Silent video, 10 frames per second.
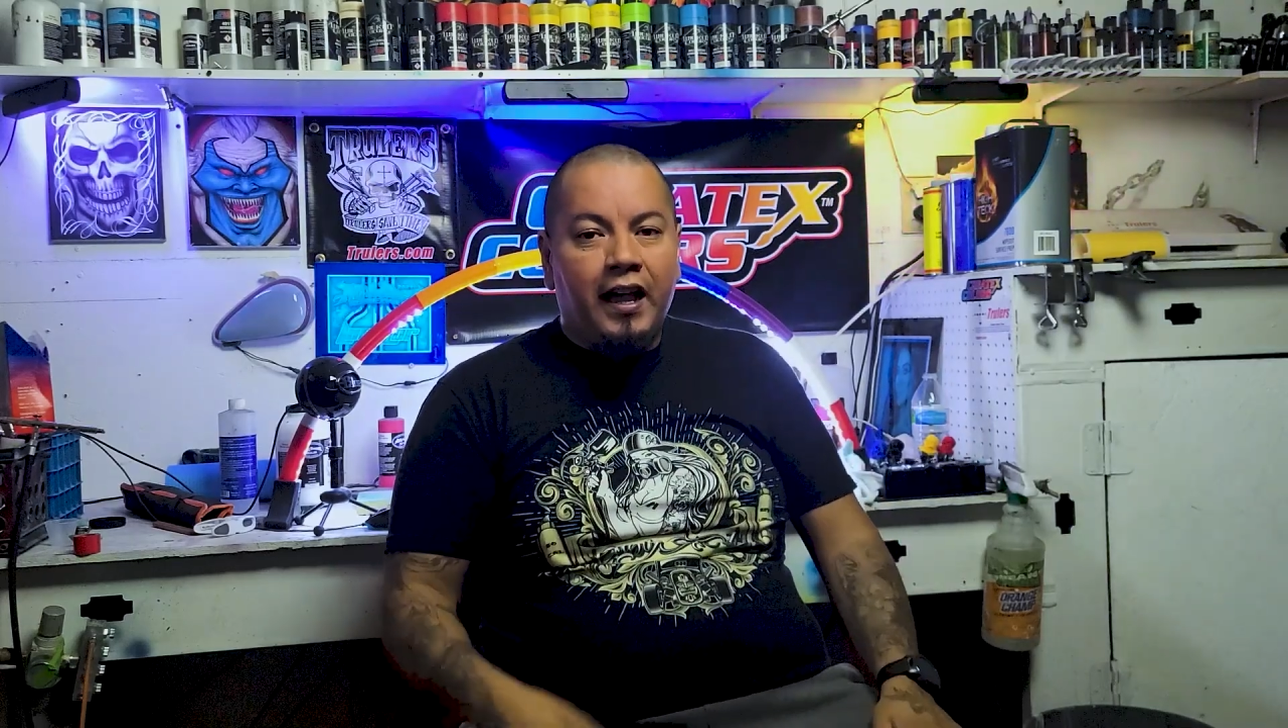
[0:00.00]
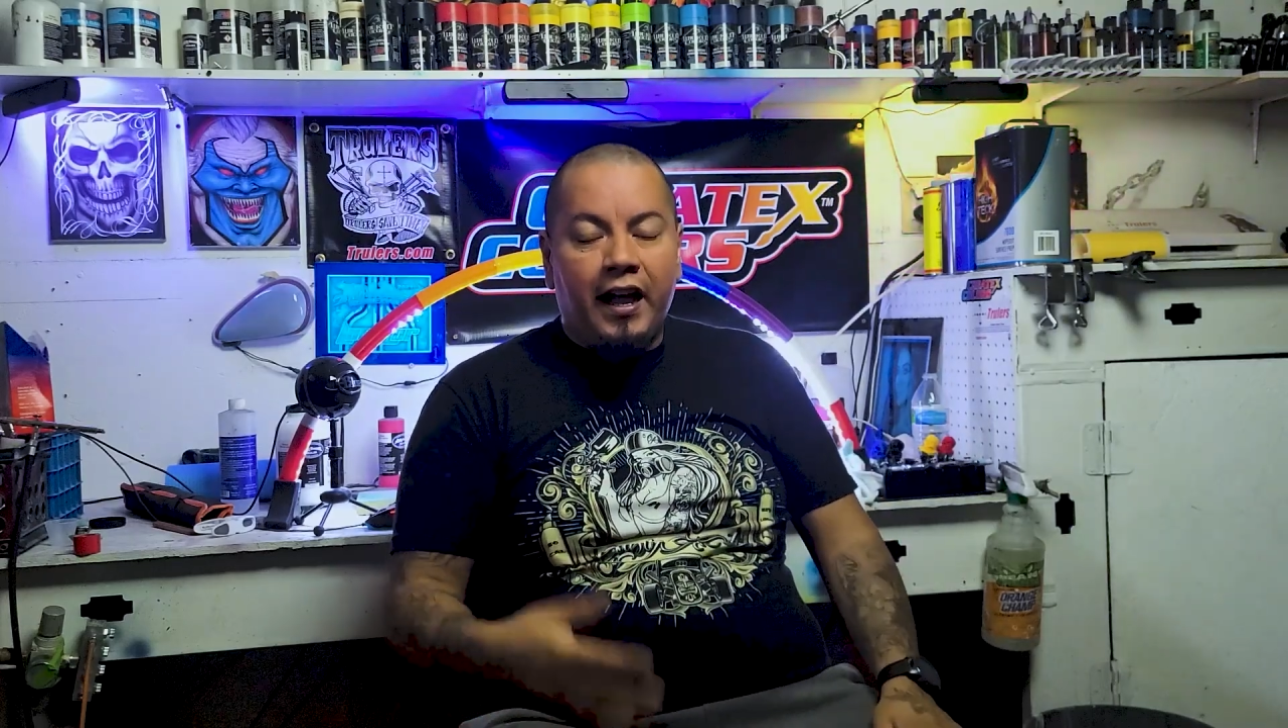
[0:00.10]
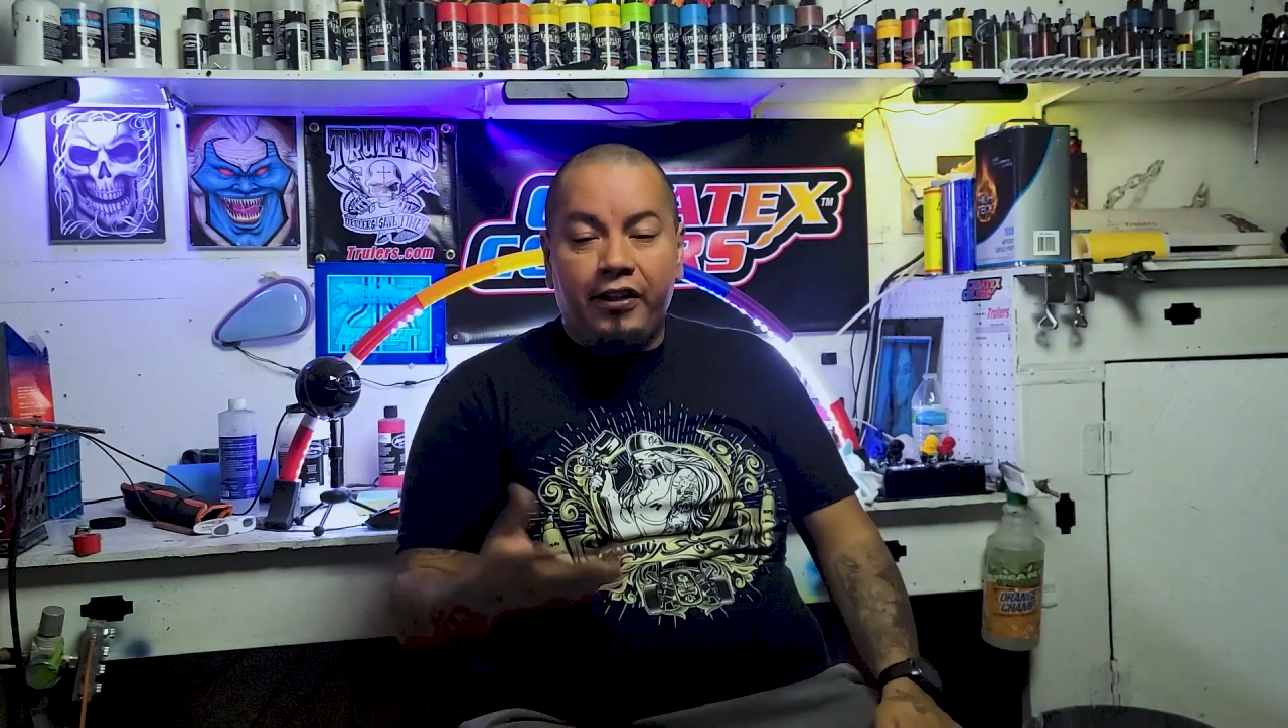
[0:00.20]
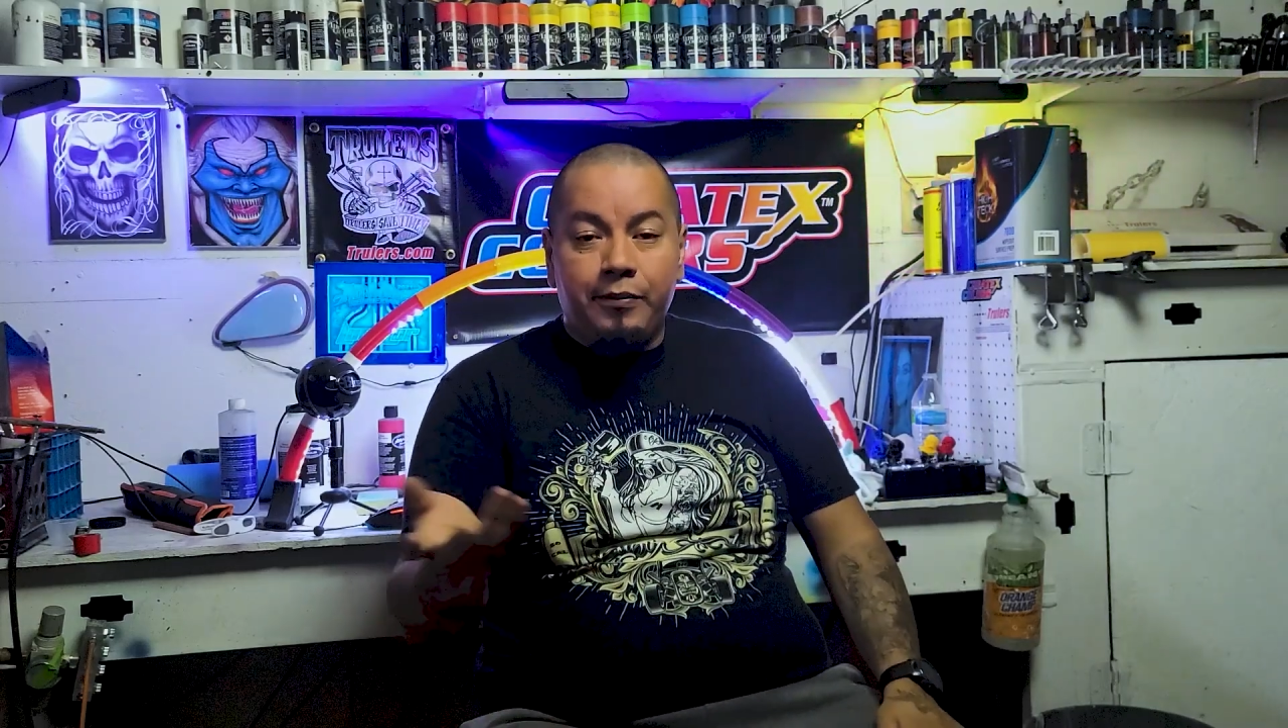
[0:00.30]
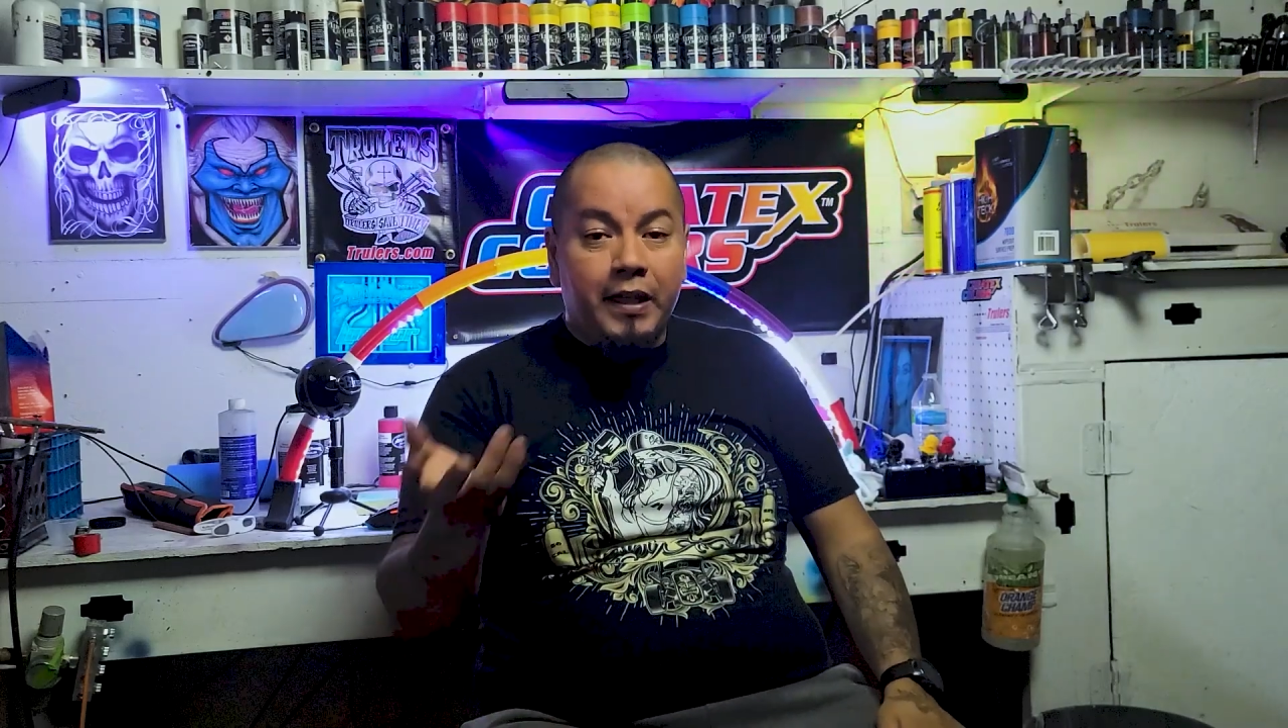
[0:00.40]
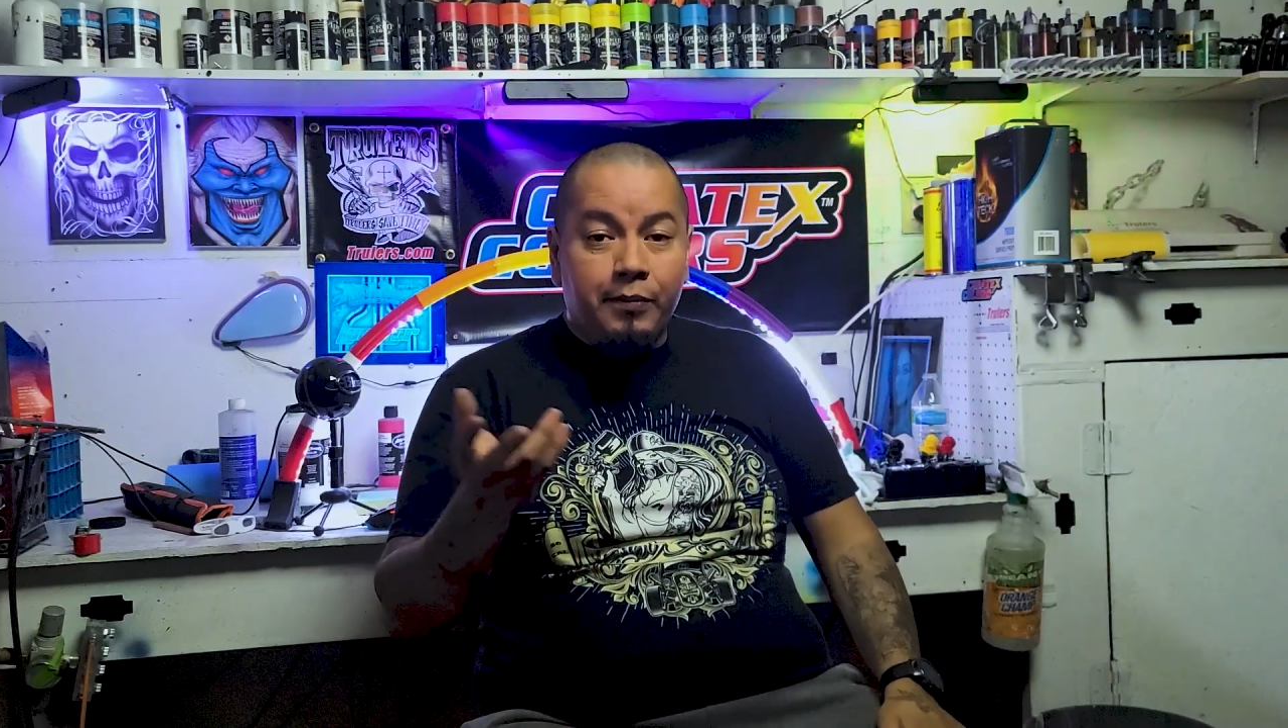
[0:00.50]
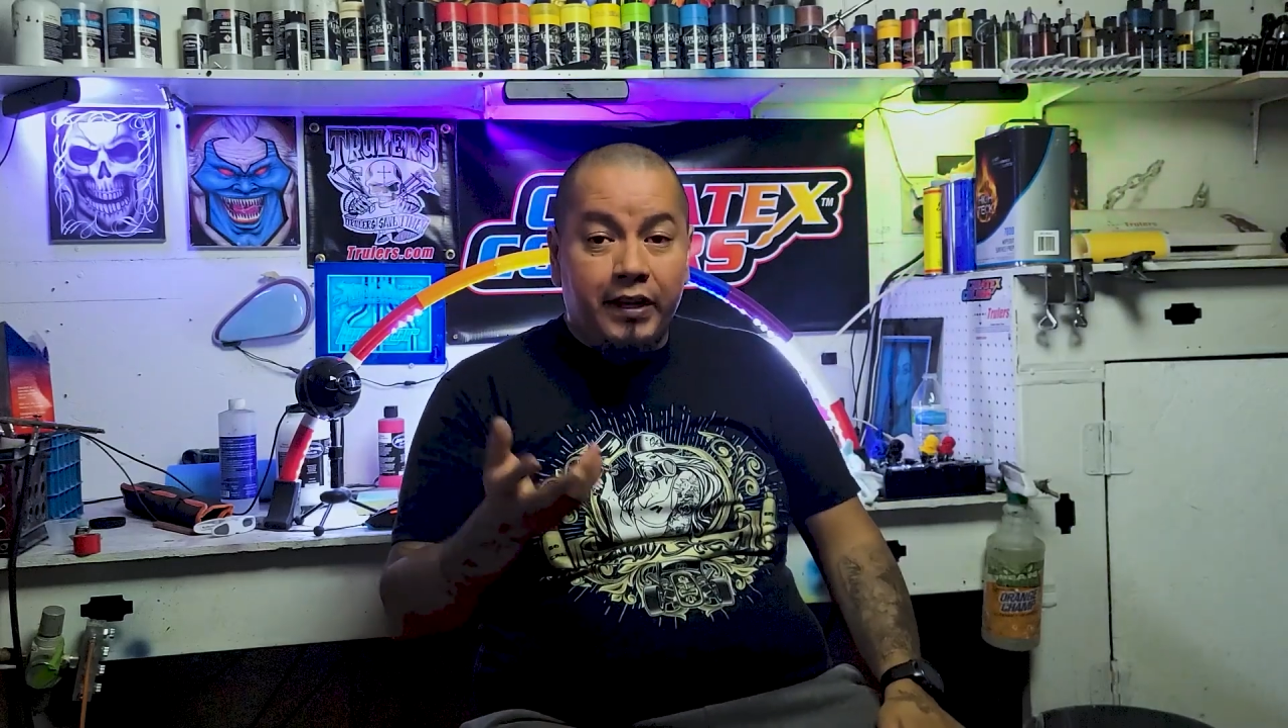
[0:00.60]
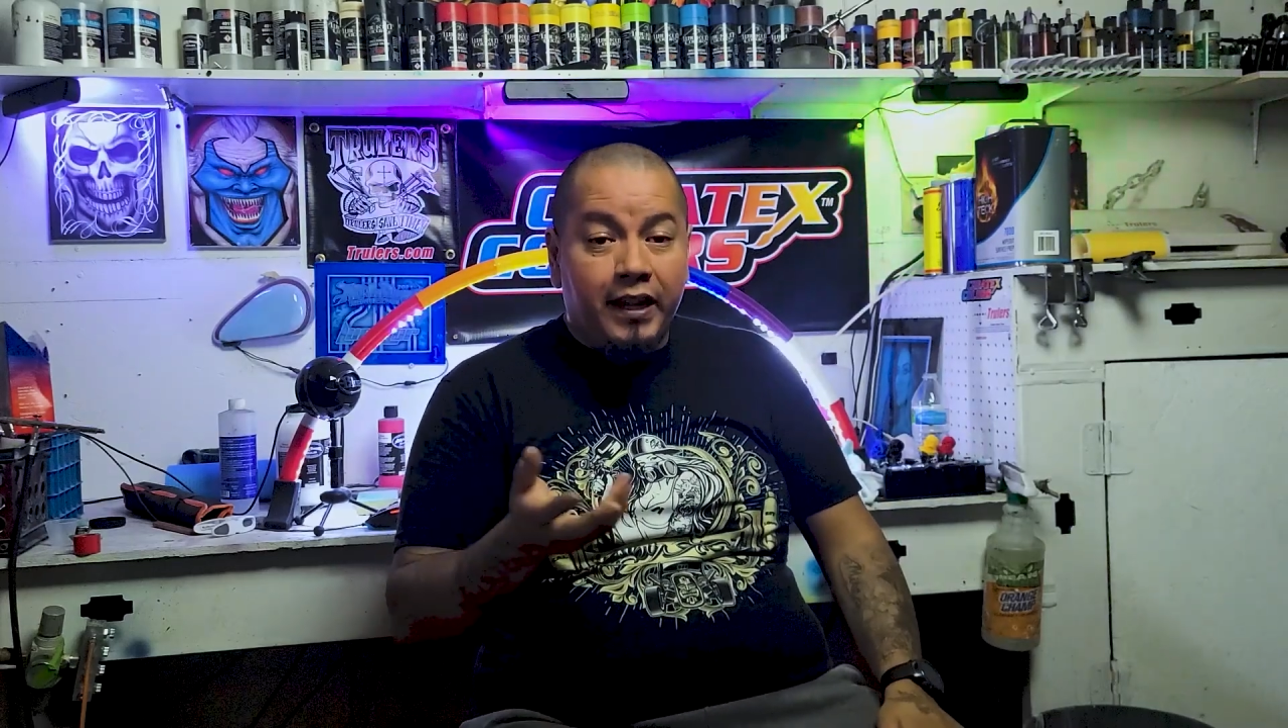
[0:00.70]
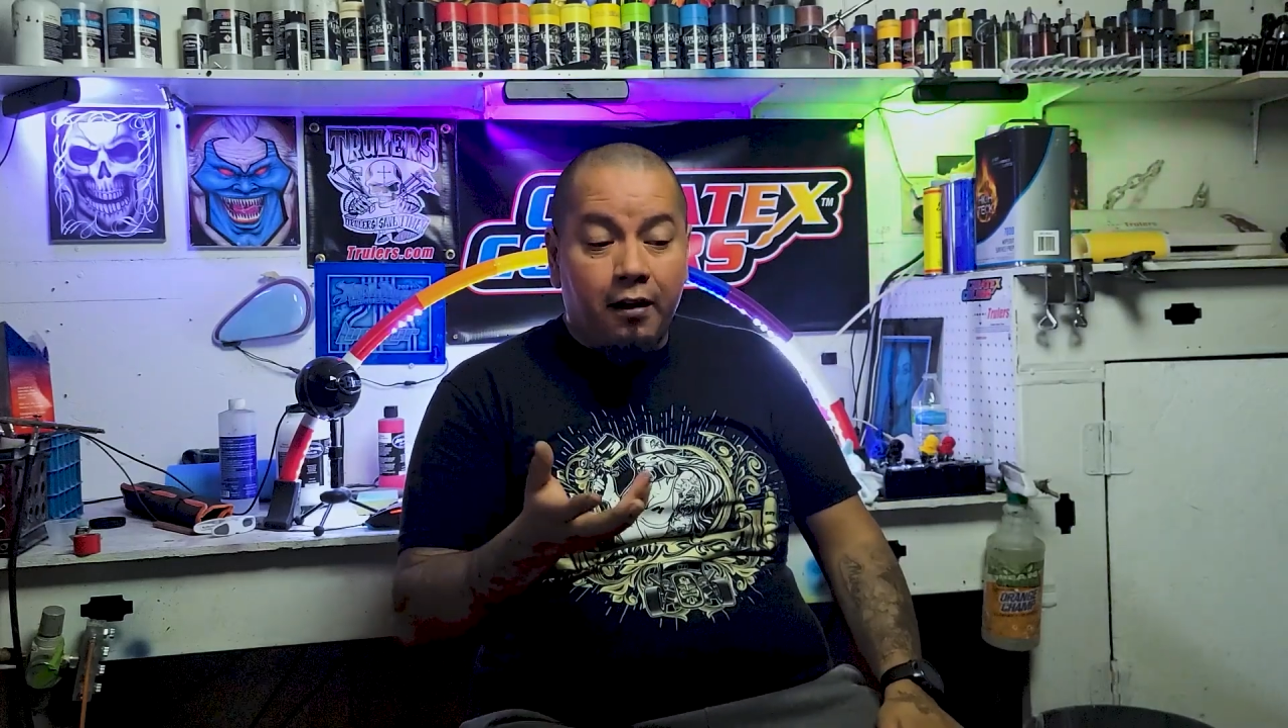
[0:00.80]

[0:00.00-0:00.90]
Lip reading: how you make money